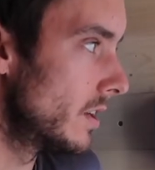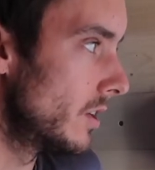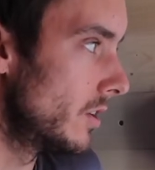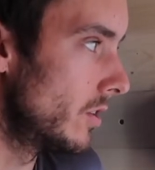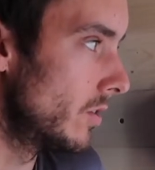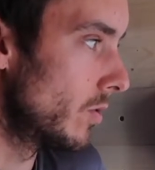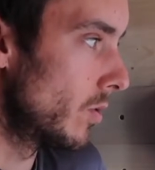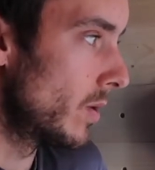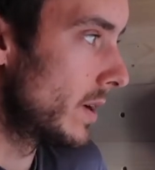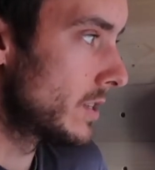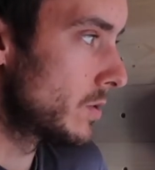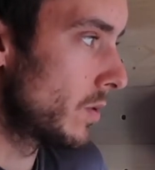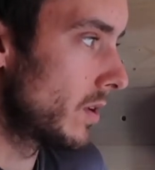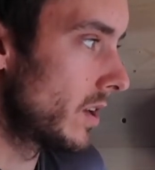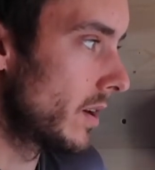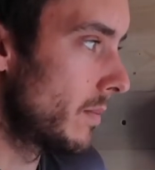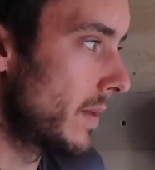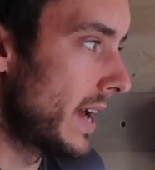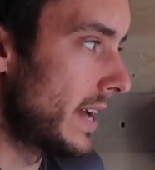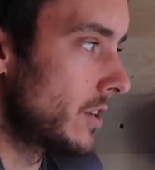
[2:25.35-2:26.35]
you always
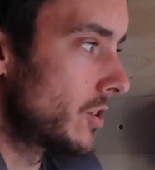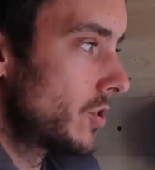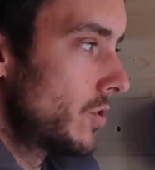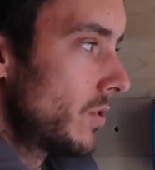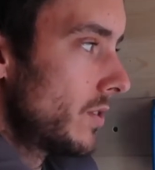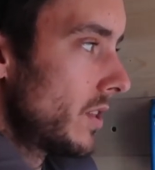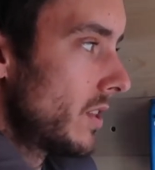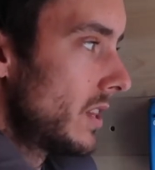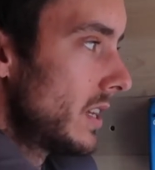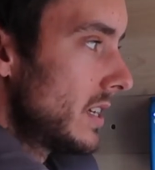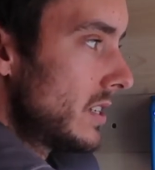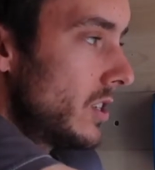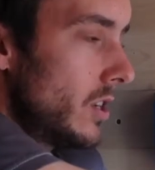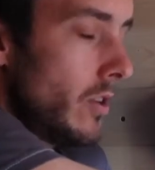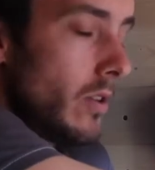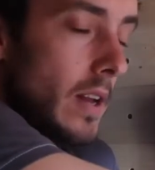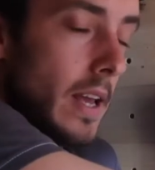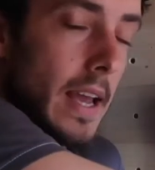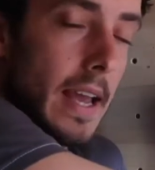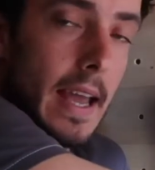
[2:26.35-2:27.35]
want to make sure that this
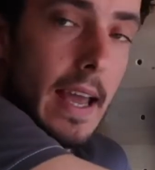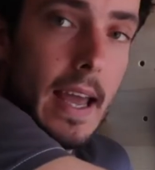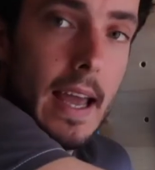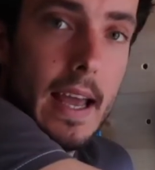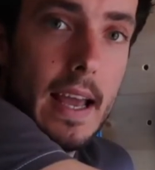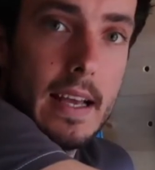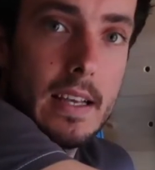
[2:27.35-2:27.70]
unit here